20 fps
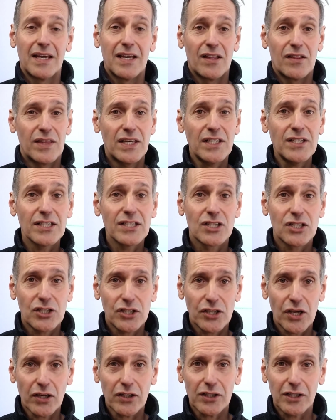This is
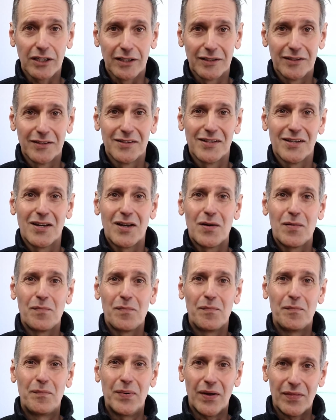subtle,
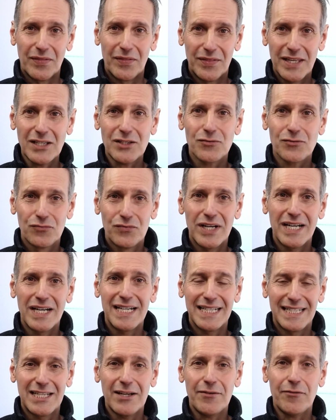but this really
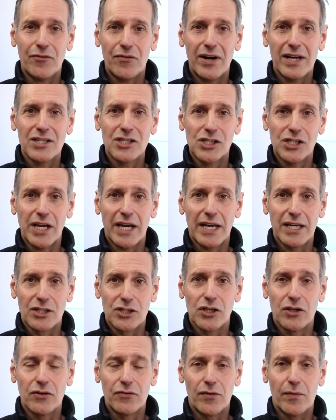differentiates
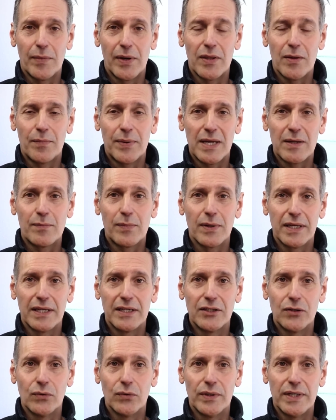you from other people in
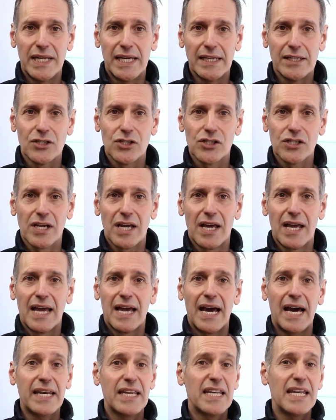your niche.
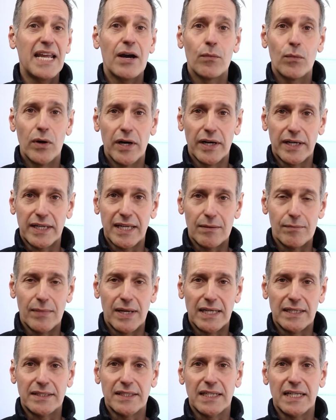At a networking
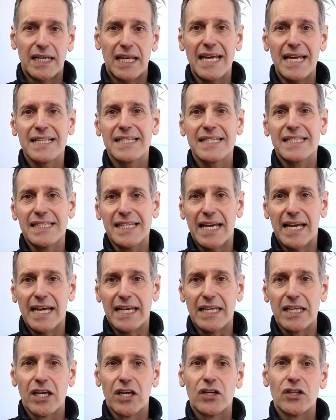meeting, let's say
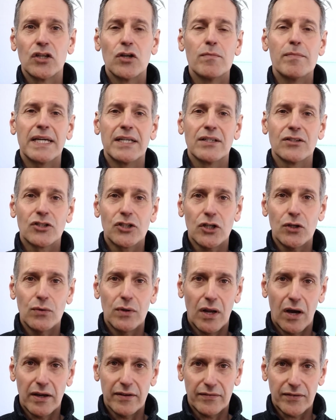you meet 2
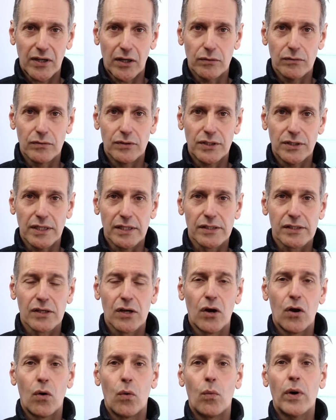life coaches.
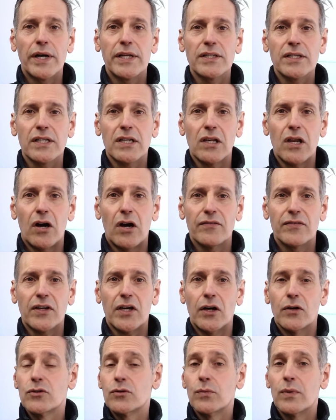One is a life
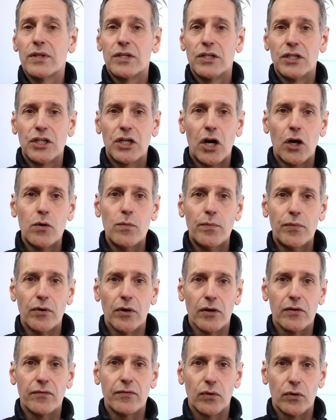coach with no
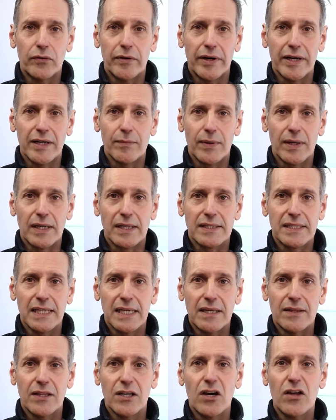proof or
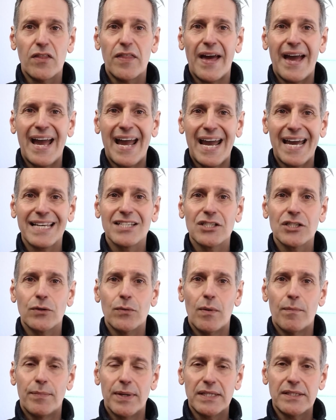credibility. The other hands you
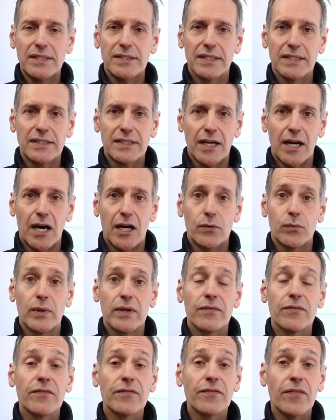a business card with
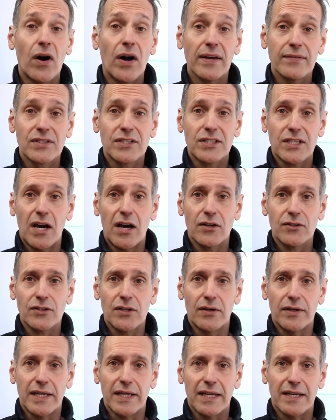5 stars
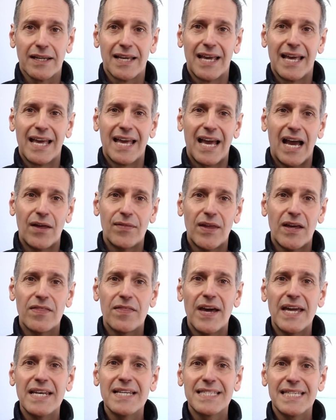on it, and they
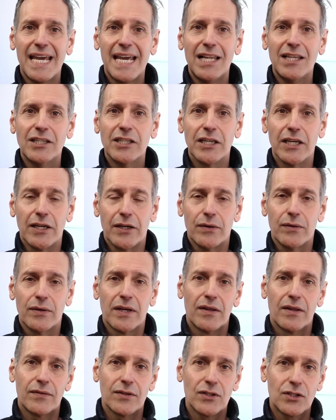then tell you
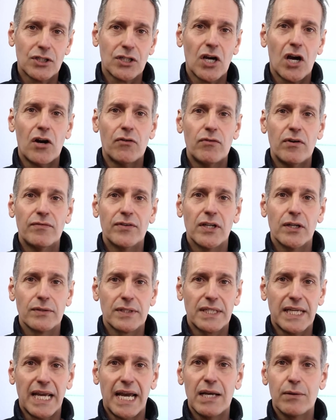the star reviews
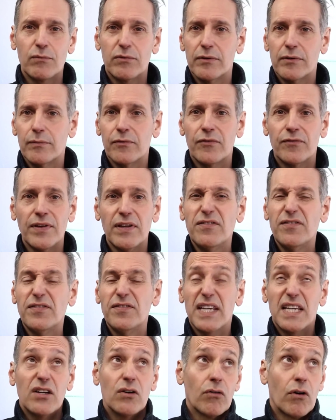came from
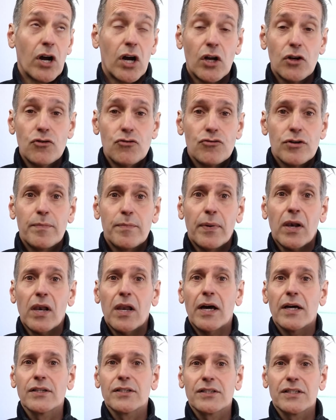50 or 100
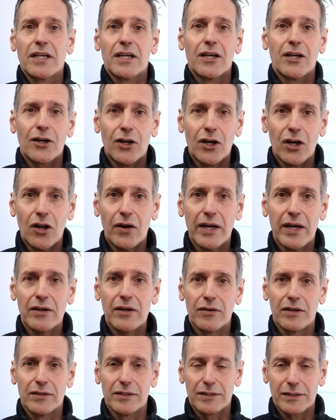plus
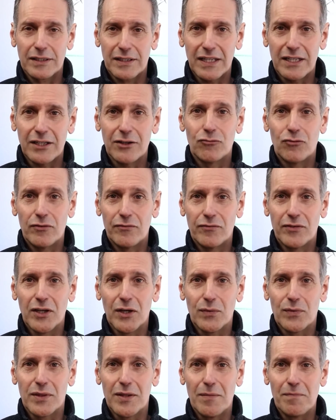clients that had
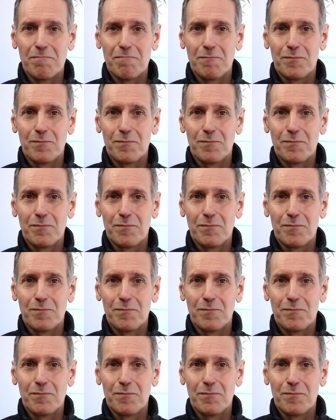reviewed them.